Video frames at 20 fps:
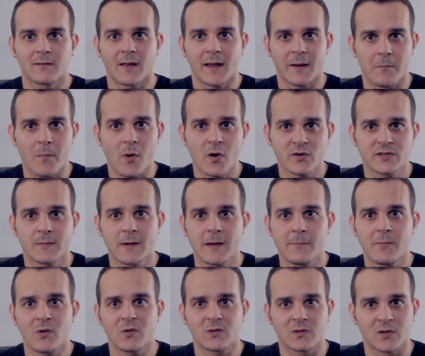Like, most
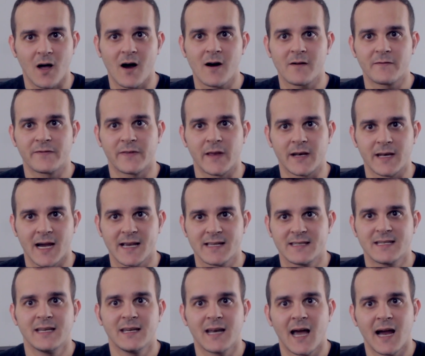people love the
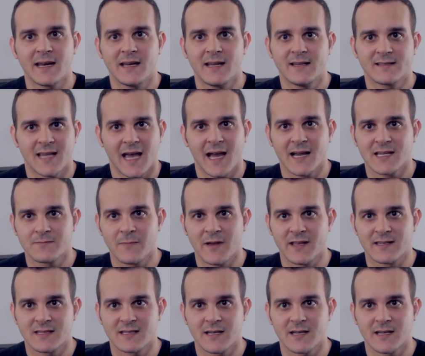1990s X-Men